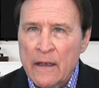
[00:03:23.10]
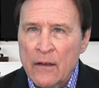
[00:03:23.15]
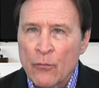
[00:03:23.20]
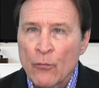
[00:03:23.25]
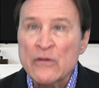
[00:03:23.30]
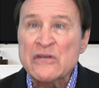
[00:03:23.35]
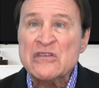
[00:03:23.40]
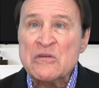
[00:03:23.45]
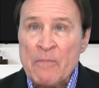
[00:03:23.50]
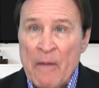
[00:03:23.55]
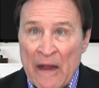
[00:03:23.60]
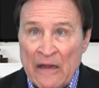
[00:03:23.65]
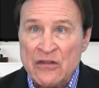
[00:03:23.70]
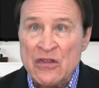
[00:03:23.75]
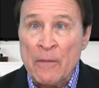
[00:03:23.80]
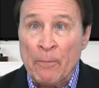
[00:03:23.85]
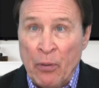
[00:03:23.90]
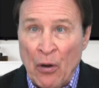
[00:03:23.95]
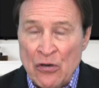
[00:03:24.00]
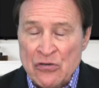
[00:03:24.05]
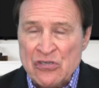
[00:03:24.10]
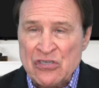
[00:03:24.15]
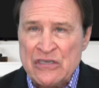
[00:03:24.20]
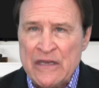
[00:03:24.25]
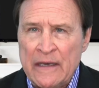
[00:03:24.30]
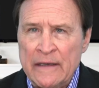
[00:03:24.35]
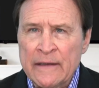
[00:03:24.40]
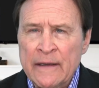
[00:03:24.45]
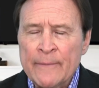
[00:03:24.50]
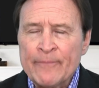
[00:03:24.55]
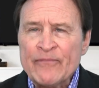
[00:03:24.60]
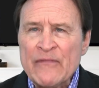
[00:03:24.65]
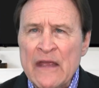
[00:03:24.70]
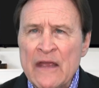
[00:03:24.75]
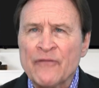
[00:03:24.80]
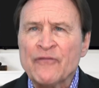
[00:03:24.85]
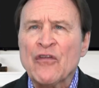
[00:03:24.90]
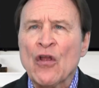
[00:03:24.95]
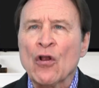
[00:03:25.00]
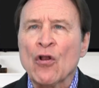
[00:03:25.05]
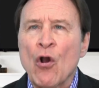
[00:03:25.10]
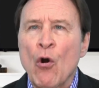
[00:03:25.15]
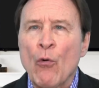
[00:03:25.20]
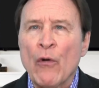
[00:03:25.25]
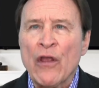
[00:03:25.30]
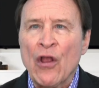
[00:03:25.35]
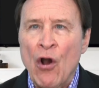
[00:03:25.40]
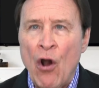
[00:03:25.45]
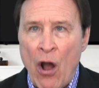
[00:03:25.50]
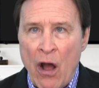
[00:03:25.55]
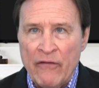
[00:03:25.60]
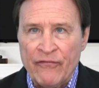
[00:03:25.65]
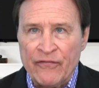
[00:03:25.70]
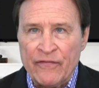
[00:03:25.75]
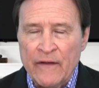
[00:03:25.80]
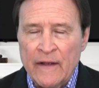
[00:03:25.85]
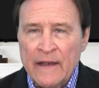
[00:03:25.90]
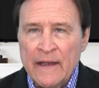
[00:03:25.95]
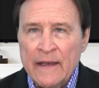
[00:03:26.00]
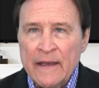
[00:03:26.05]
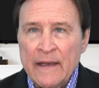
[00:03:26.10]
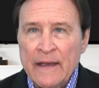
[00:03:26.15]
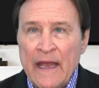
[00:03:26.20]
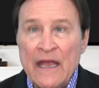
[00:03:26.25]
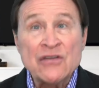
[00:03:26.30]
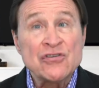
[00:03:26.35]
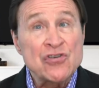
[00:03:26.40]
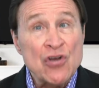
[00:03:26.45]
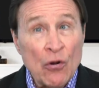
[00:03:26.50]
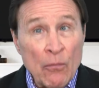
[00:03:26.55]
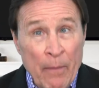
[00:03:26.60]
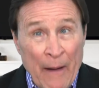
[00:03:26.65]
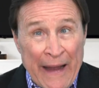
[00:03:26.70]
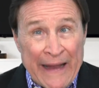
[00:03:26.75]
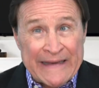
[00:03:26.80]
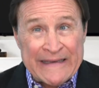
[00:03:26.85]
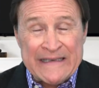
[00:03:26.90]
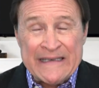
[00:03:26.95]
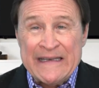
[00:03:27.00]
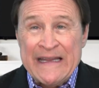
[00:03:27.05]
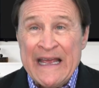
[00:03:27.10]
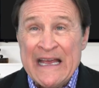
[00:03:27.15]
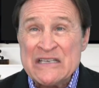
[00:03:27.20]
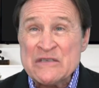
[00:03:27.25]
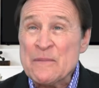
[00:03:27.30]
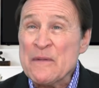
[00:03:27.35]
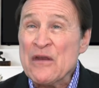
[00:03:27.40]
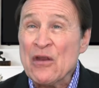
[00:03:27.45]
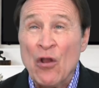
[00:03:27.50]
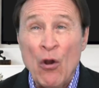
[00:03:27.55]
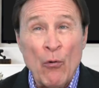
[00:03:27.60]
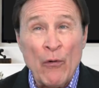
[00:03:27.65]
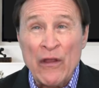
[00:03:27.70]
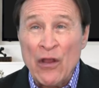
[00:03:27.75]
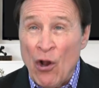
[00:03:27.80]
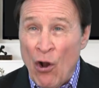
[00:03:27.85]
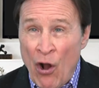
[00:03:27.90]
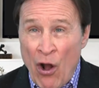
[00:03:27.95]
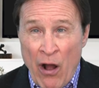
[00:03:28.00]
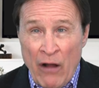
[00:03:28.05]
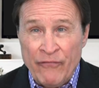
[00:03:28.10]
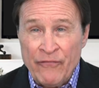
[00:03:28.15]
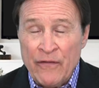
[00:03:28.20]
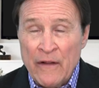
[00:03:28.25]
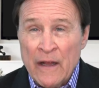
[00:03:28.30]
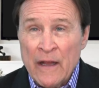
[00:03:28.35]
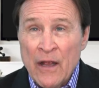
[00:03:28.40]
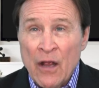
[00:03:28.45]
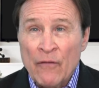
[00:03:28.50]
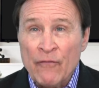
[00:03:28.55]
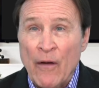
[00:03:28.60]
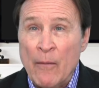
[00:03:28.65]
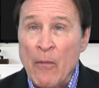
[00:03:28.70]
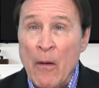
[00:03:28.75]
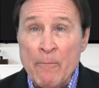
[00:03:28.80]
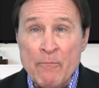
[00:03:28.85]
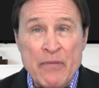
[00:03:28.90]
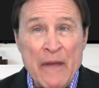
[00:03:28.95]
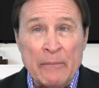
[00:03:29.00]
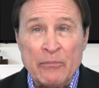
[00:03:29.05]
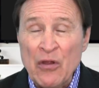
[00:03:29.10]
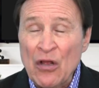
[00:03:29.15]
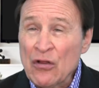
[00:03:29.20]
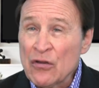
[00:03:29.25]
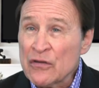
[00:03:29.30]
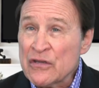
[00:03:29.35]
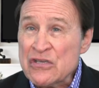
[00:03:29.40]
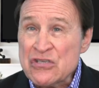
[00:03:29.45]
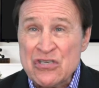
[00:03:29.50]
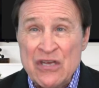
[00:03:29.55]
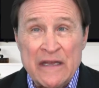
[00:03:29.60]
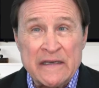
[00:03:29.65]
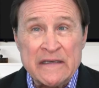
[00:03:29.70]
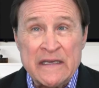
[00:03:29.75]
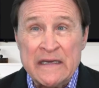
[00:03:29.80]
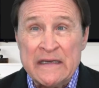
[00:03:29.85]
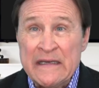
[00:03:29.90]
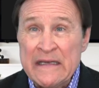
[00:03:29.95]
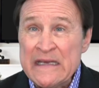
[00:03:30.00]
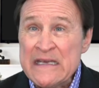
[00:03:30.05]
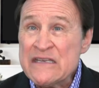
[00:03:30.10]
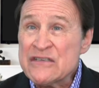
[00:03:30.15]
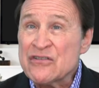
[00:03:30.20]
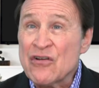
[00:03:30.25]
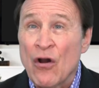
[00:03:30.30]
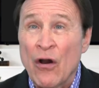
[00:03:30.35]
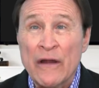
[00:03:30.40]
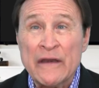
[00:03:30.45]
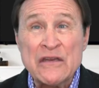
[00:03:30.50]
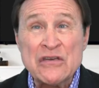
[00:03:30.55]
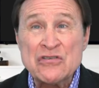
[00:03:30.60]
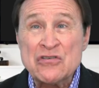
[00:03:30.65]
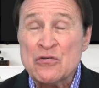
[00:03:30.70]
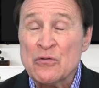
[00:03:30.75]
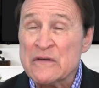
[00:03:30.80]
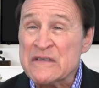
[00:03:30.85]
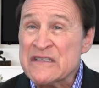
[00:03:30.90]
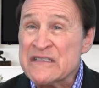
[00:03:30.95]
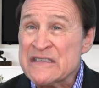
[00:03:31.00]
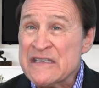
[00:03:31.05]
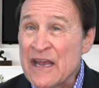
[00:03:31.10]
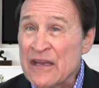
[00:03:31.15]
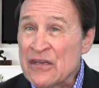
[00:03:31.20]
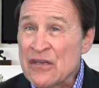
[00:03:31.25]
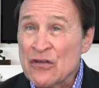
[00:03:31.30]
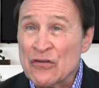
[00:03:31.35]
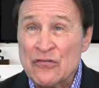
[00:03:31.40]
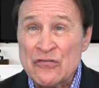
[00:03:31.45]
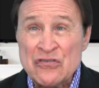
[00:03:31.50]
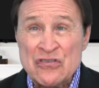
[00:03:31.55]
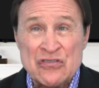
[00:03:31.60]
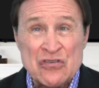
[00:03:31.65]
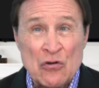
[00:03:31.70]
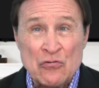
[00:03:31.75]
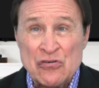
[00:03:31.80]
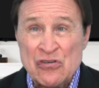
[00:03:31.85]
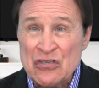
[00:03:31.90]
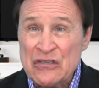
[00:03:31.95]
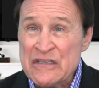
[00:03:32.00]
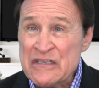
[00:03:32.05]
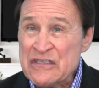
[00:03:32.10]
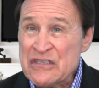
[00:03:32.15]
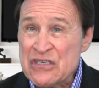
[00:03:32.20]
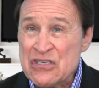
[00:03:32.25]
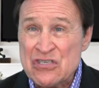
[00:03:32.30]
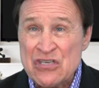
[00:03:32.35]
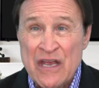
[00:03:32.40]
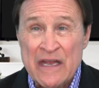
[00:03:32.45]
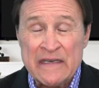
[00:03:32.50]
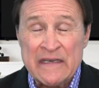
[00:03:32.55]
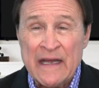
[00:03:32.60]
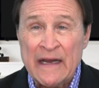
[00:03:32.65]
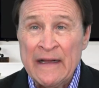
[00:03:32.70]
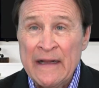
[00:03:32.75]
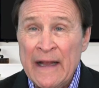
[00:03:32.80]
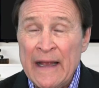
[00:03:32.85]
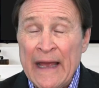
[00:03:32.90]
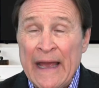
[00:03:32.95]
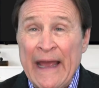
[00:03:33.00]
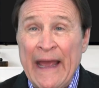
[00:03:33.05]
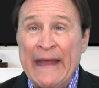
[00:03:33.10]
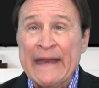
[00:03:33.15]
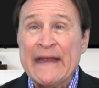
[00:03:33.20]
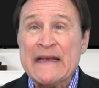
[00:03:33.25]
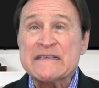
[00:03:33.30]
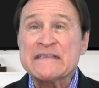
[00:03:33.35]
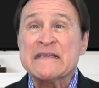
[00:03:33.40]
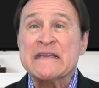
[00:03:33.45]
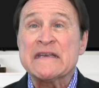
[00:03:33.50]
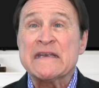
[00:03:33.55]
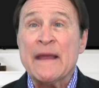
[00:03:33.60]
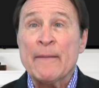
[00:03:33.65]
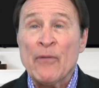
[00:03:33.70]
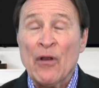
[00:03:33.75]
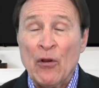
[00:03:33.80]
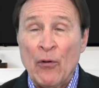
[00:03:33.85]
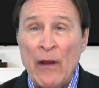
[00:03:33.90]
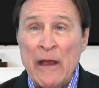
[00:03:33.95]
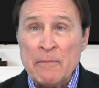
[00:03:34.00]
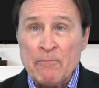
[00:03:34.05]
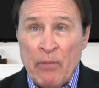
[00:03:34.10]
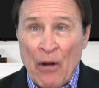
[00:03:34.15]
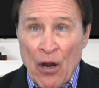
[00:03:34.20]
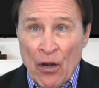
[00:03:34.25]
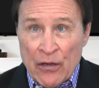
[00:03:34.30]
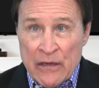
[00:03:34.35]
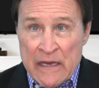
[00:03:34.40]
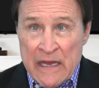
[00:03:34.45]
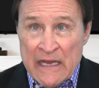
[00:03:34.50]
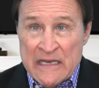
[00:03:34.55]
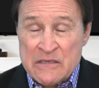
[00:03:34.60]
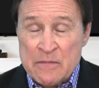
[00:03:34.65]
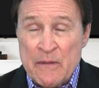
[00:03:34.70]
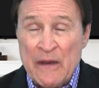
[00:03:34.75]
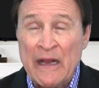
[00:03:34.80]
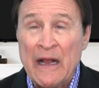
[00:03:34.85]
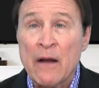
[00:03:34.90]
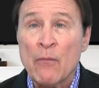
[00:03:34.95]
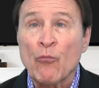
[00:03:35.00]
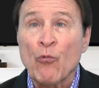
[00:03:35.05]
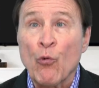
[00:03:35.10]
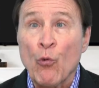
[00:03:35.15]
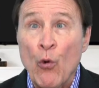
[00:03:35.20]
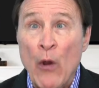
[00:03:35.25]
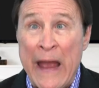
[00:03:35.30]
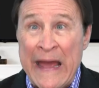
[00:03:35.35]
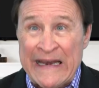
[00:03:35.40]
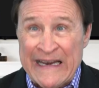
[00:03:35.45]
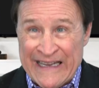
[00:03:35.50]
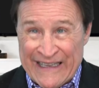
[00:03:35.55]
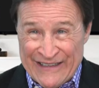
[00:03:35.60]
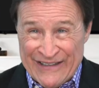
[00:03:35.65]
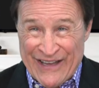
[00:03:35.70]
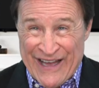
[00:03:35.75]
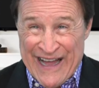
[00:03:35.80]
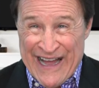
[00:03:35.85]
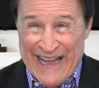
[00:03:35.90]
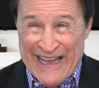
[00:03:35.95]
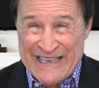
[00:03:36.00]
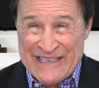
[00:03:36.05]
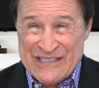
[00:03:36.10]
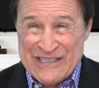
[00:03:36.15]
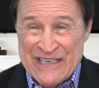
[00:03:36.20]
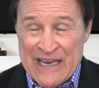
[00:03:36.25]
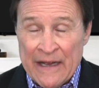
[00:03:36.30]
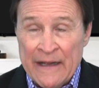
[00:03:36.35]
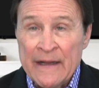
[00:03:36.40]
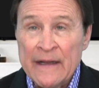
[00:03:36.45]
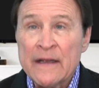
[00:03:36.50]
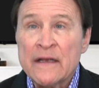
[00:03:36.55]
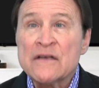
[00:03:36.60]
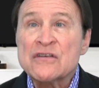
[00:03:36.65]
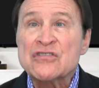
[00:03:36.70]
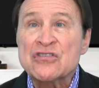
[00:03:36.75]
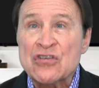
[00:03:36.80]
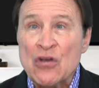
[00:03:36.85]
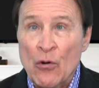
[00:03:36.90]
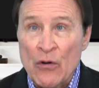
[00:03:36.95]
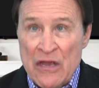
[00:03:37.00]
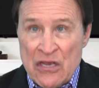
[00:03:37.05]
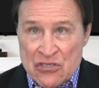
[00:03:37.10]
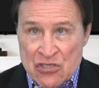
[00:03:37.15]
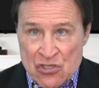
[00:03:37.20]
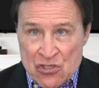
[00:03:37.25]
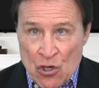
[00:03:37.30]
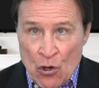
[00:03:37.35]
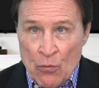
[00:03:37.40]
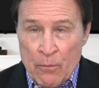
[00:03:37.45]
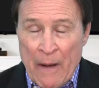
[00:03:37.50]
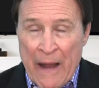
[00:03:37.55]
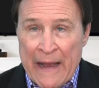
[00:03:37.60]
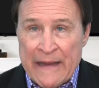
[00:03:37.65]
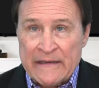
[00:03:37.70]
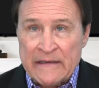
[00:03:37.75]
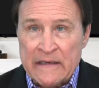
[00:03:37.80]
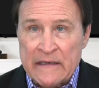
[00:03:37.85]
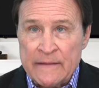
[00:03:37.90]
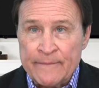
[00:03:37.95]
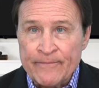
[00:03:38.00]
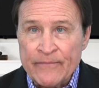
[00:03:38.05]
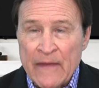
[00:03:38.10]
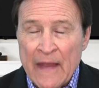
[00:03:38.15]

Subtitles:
respect the person if they're going off. And Joe Biden has been going off. From a biblical agenda, he's gone into a secular socialist agenda. And as the Democrat Party has become radicalized, so has Joe Biden.